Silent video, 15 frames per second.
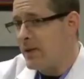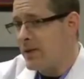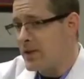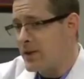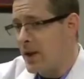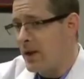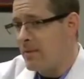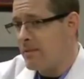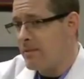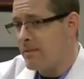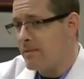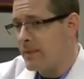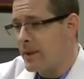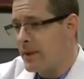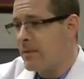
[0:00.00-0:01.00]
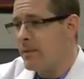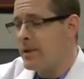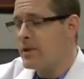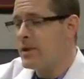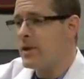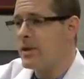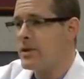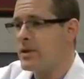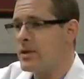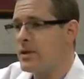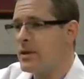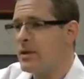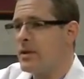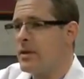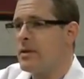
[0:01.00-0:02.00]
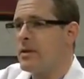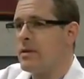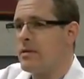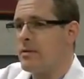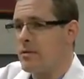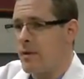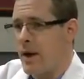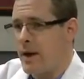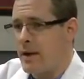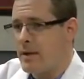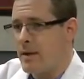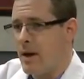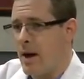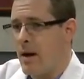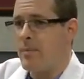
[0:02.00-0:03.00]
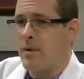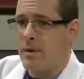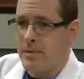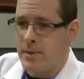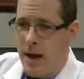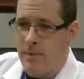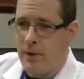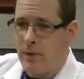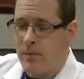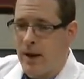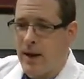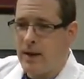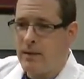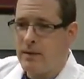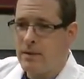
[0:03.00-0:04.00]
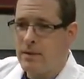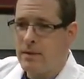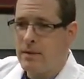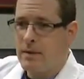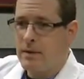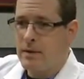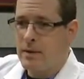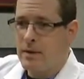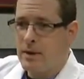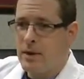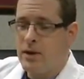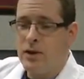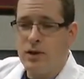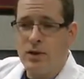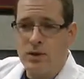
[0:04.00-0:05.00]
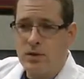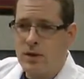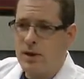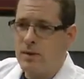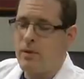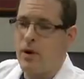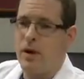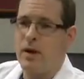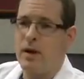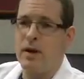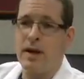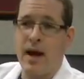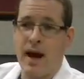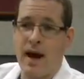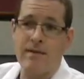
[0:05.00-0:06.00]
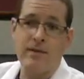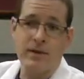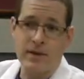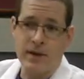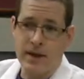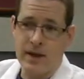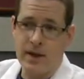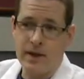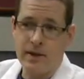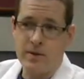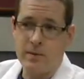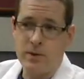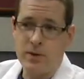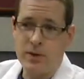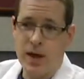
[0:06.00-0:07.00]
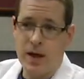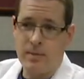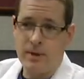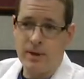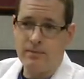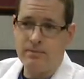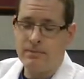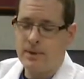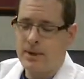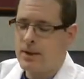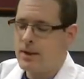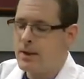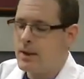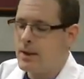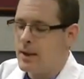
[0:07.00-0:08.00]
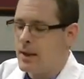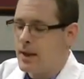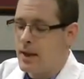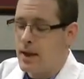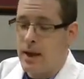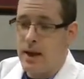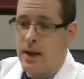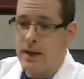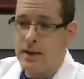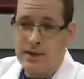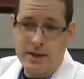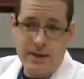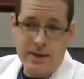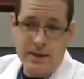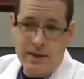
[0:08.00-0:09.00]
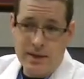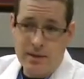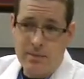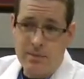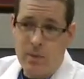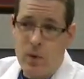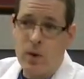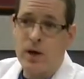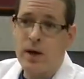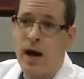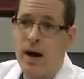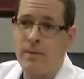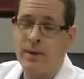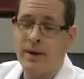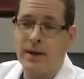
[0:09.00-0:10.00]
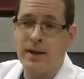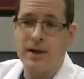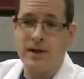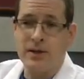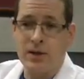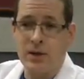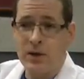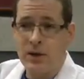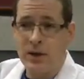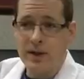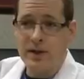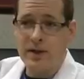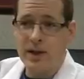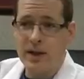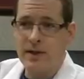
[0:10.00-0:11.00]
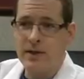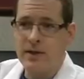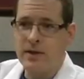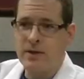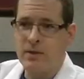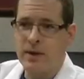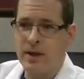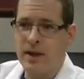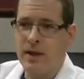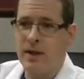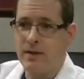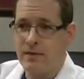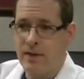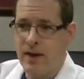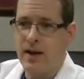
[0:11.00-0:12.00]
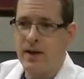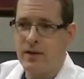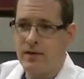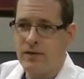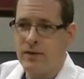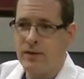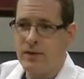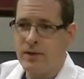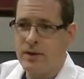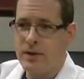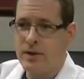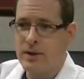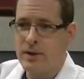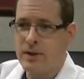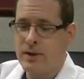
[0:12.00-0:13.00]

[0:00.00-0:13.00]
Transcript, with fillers: are the same, which is right upper abdominal pain, usually brought on after eating is most common. Uh, it's more common in its early stages with eating fattier foods.